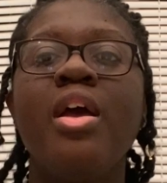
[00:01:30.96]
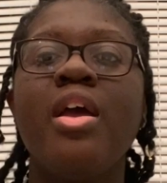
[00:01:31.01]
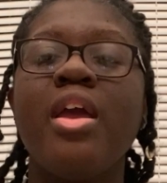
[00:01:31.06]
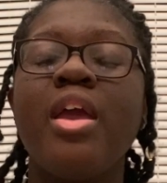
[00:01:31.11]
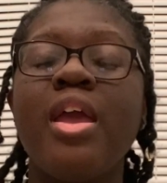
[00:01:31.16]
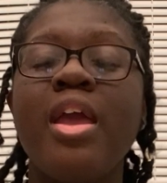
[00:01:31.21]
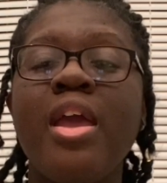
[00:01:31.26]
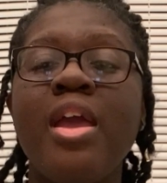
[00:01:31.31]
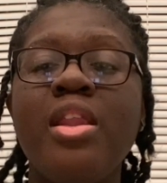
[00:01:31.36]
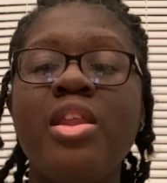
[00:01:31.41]

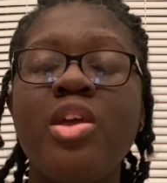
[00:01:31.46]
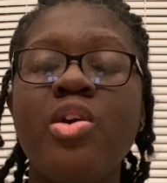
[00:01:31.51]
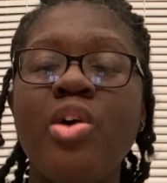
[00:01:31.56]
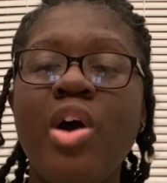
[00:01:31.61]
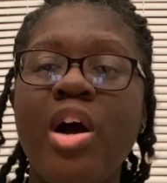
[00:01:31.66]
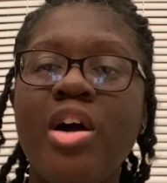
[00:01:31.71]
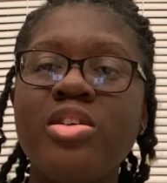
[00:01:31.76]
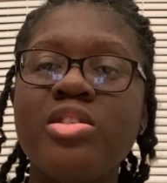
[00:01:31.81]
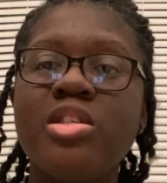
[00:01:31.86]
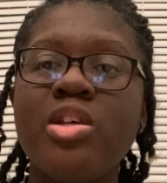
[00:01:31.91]
And you
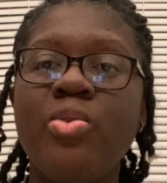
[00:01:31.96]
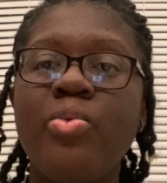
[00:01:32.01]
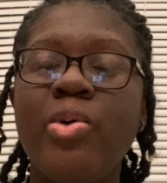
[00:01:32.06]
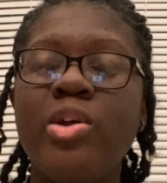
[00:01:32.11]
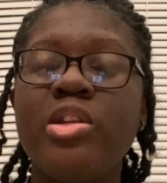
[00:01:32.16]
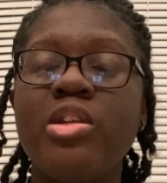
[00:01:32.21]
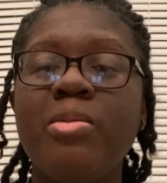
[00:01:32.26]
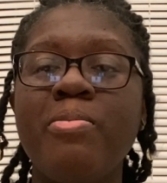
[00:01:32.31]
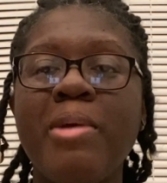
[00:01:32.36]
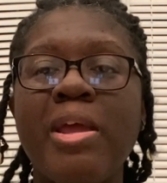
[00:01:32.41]
also
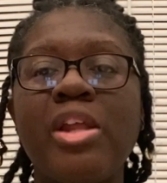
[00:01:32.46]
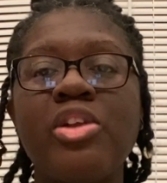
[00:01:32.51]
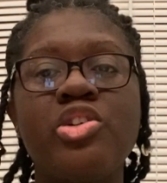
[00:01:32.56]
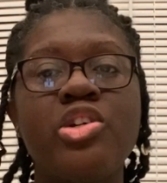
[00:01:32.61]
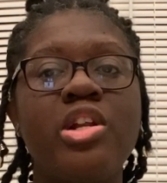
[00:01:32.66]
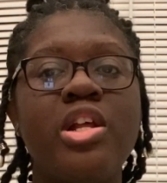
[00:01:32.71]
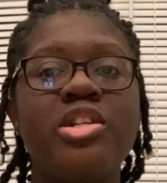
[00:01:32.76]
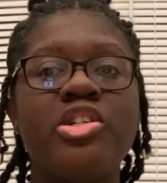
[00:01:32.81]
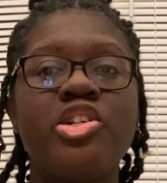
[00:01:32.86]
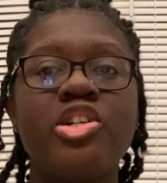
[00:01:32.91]
want to make sure
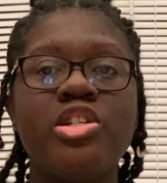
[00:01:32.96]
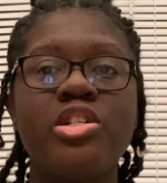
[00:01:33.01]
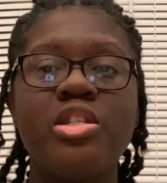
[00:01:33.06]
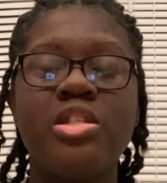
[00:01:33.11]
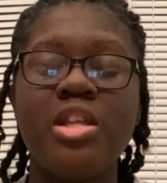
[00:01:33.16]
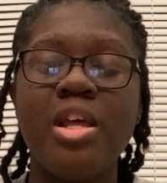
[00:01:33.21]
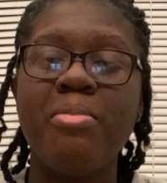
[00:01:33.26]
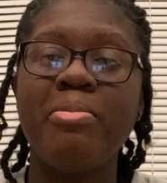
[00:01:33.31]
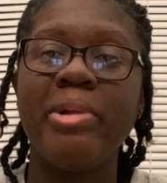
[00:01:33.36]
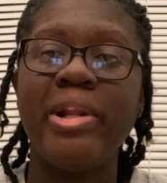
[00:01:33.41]
that you're
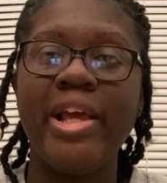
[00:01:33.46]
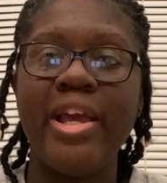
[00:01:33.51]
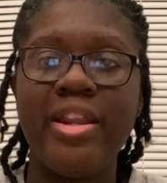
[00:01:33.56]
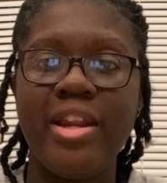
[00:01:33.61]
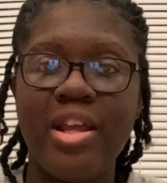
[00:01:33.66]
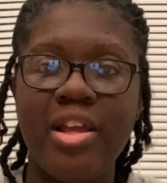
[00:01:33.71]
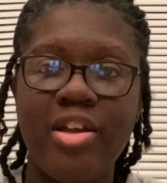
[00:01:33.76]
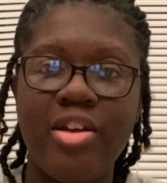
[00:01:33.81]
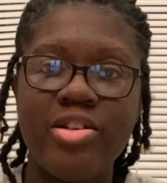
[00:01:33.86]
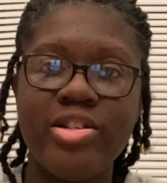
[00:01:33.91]

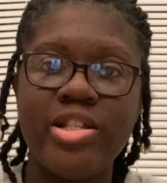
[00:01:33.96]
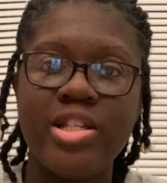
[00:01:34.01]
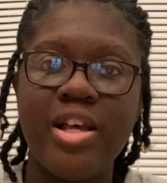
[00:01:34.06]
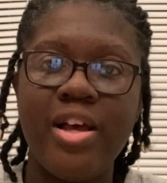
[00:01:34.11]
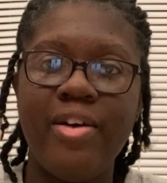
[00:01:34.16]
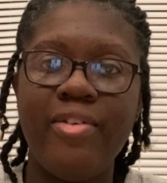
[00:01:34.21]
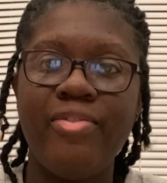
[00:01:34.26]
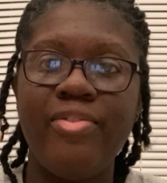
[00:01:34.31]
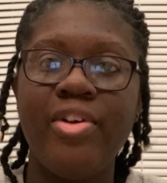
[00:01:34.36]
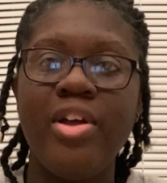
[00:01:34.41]
stimulating
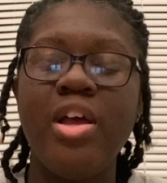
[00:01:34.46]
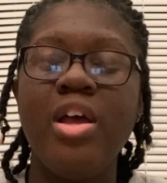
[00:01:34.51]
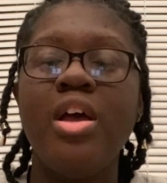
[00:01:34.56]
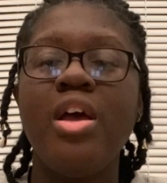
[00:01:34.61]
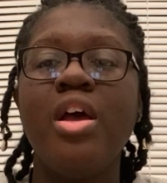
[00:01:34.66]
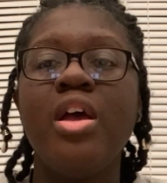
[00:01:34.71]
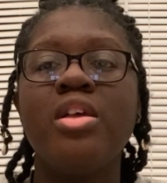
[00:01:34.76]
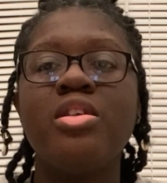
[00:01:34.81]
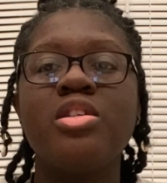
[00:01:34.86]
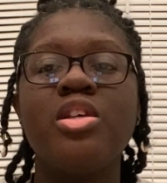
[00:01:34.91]
yourself.
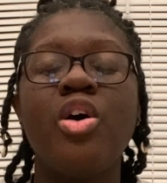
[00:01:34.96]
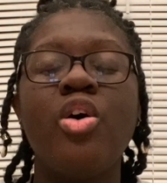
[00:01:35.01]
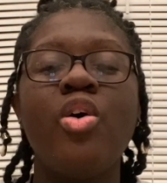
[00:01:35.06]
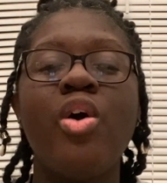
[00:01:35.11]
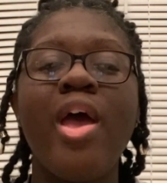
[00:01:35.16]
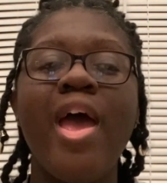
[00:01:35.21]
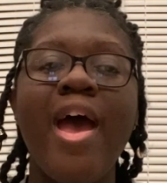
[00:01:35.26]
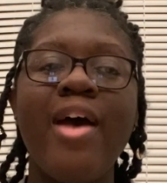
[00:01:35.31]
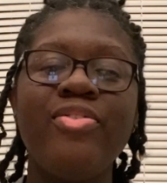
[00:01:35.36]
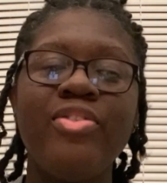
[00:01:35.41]
So
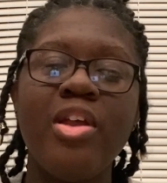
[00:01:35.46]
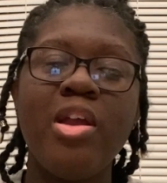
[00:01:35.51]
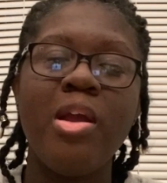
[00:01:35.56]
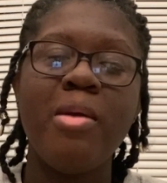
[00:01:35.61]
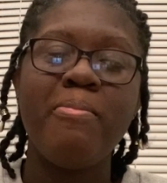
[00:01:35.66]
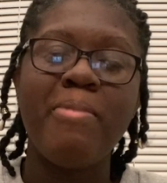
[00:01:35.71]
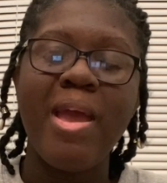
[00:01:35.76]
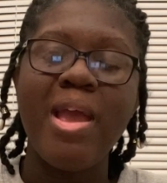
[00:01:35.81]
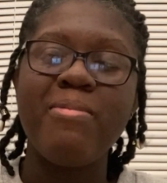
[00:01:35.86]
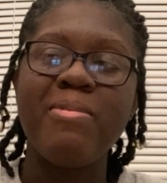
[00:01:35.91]
after your
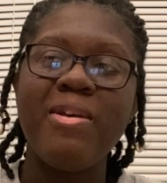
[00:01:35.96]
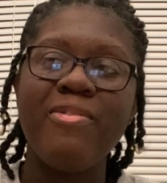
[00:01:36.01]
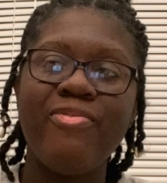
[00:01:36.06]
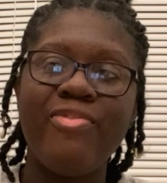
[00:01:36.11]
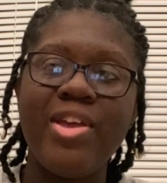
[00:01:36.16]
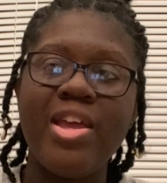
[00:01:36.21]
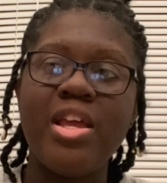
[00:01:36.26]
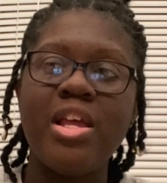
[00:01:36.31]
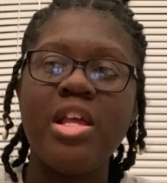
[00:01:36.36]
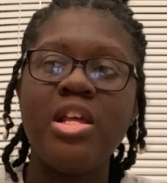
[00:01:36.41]
baby
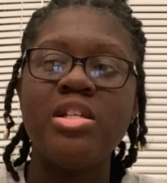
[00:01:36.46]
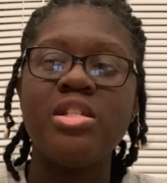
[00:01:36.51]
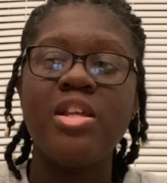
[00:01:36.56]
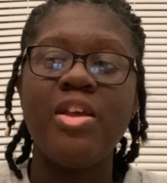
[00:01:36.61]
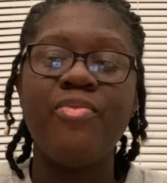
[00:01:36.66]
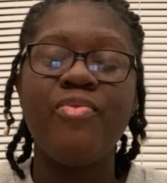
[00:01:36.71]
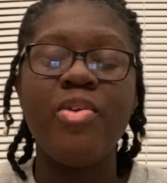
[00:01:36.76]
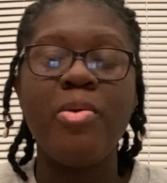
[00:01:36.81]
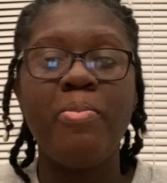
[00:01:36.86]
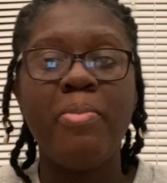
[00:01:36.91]
feeds,
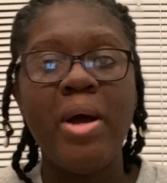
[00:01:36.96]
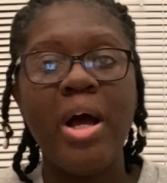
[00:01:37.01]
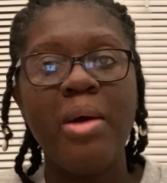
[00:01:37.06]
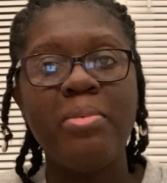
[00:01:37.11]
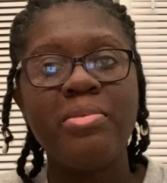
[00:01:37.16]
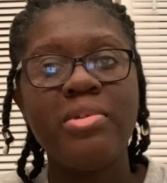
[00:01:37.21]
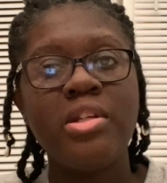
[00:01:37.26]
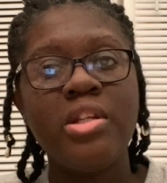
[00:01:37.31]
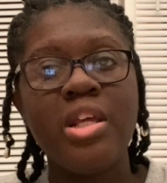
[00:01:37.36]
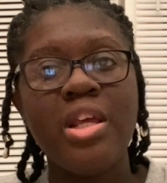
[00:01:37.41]
if you
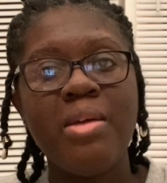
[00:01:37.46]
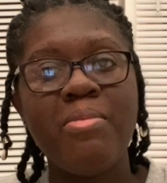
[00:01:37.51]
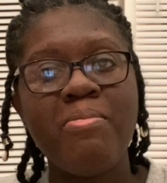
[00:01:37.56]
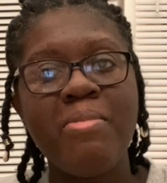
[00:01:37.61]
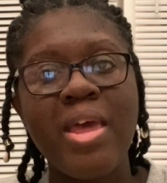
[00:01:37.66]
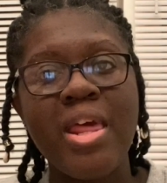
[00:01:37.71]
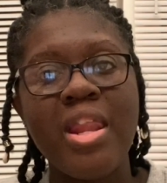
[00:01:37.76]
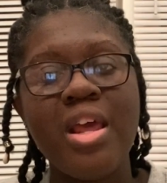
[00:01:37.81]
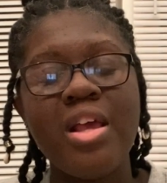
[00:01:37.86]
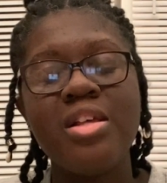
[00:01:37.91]
pump 10
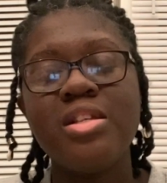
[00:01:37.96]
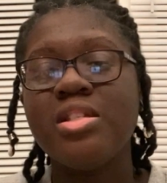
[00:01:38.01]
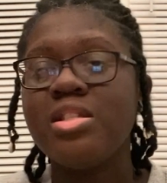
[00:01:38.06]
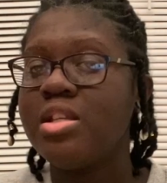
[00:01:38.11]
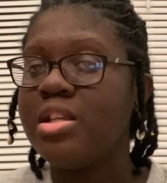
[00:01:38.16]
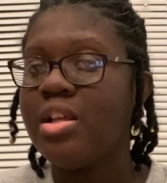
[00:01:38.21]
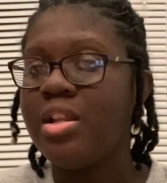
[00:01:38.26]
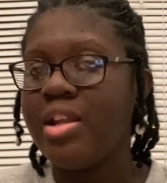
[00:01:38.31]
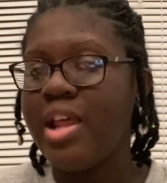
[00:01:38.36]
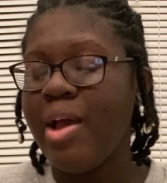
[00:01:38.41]
minutes,
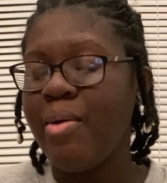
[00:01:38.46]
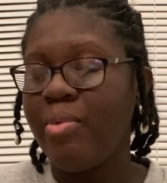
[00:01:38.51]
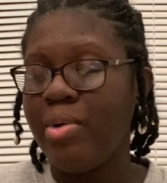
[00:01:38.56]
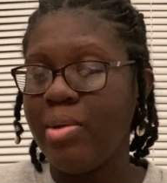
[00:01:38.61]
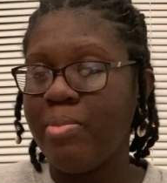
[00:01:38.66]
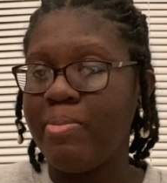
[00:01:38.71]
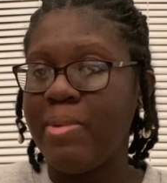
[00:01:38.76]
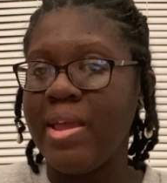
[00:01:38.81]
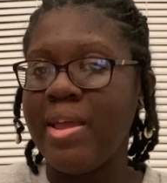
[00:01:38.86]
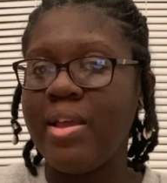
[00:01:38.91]
that
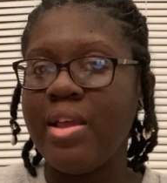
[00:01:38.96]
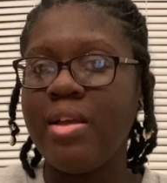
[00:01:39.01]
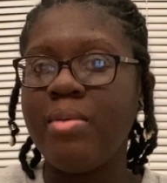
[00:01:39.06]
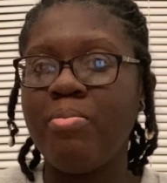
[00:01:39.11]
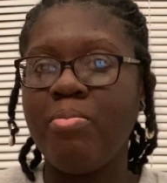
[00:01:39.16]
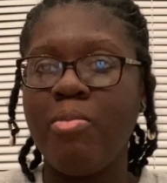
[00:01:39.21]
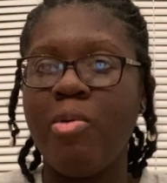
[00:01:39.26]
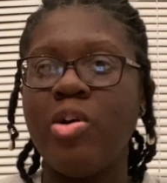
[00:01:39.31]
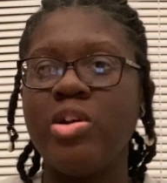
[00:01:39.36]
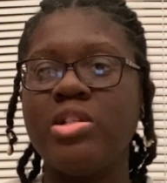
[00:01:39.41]
would be
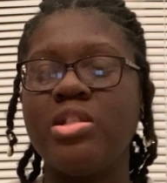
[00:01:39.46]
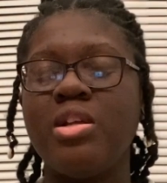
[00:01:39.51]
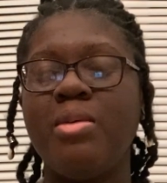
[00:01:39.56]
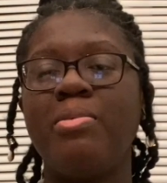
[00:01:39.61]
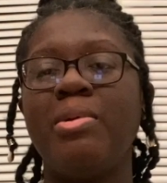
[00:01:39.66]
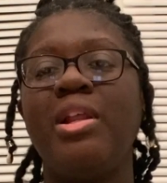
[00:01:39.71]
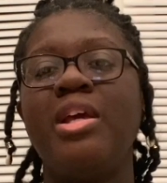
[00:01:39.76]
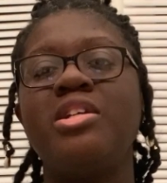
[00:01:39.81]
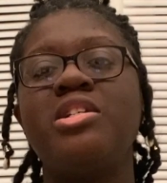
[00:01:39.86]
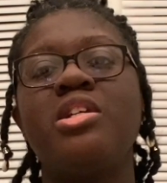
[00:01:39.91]
more
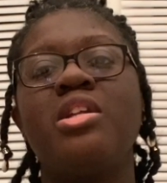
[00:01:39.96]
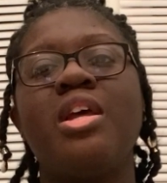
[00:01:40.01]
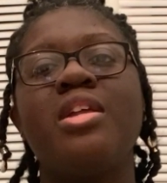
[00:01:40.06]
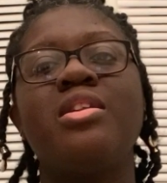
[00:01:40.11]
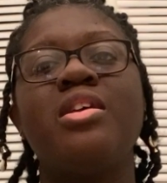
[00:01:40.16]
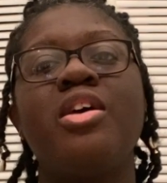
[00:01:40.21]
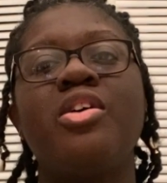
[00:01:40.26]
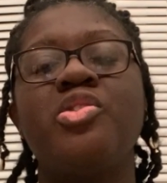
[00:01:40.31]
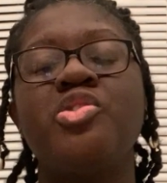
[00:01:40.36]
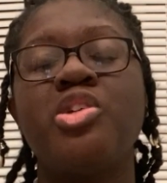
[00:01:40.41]
stimulation. That
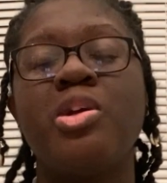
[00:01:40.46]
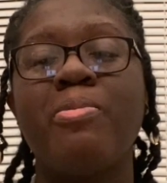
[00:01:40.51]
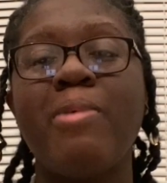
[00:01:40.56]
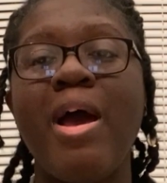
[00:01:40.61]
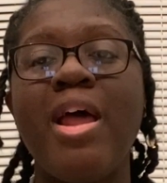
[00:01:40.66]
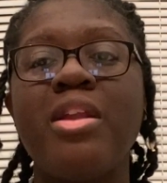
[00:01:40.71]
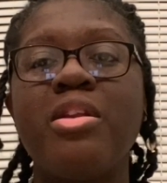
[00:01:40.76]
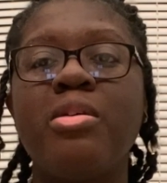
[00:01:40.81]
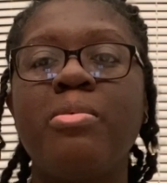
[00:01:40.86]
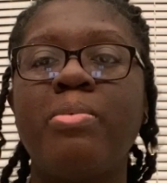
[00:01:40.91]
tells your
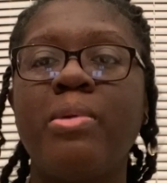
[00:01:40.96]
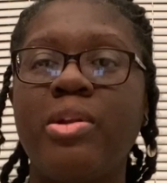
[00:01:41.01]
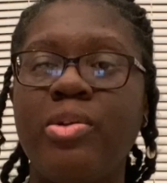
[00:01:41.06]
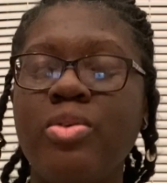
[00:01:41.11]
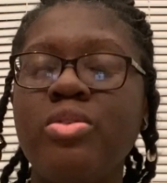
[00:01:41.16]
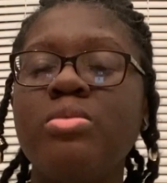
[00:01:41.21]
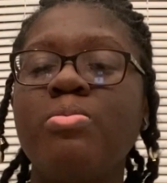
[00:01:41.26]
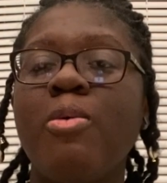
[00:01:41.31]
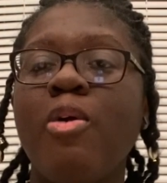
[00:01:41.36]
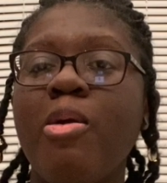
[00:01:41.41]
body to
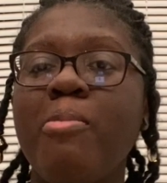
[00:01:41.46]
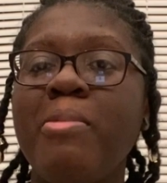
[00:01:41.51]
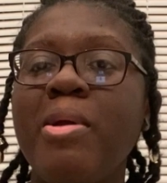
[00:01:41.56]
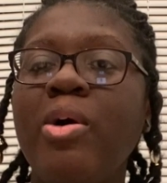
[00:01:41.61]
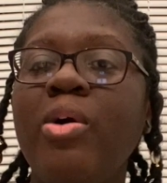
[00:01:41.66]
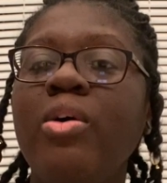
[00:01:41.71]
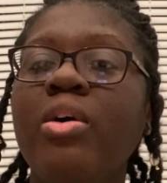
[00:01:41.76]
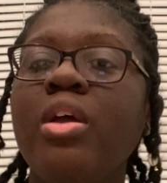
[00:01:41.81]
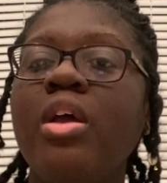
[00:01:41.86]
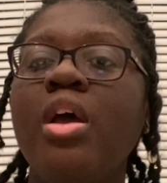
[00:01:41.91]
produce more
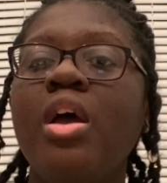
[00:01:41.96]
milk.